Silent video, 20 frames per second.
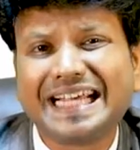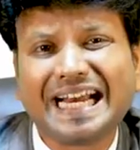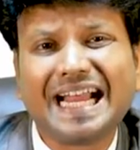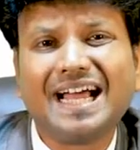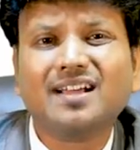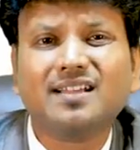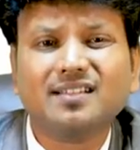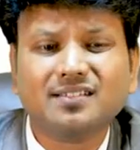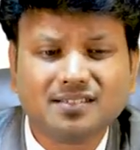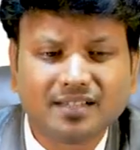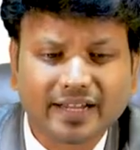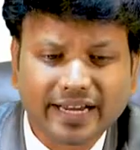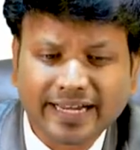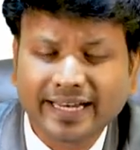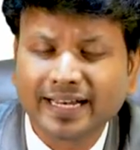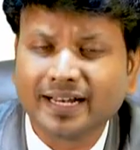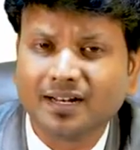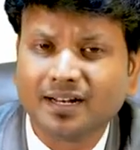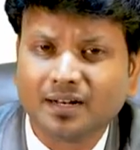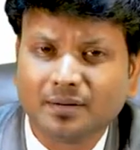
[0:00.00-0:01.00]
Crack is the
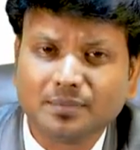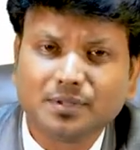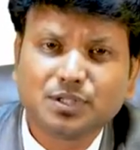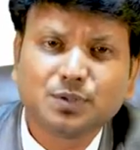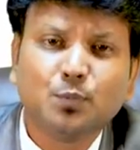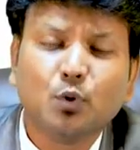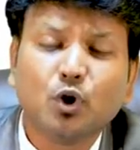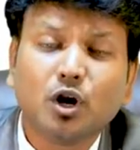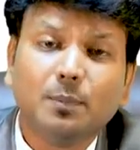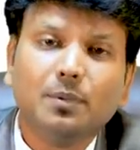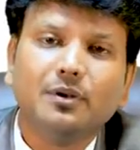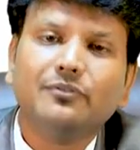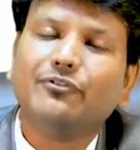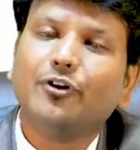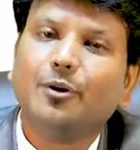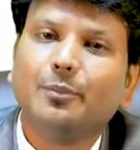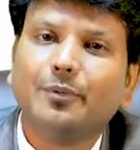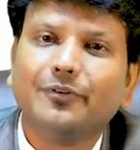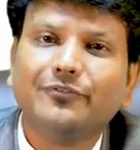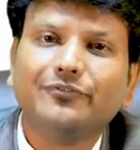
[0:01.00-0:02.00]
Indian smokable
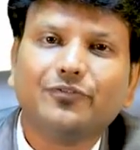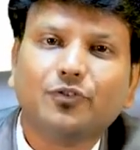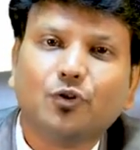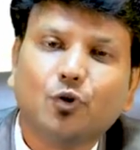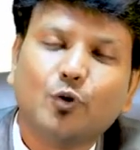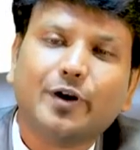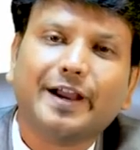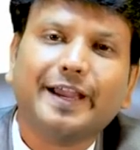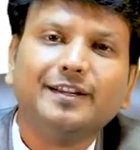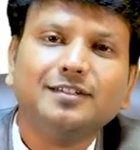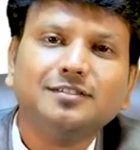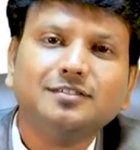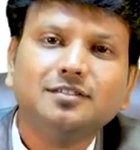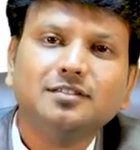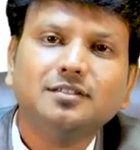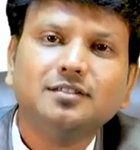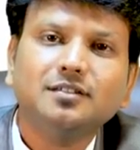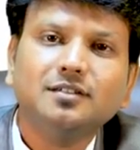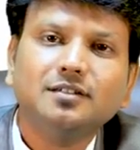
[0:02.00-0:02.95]
form of cocaine.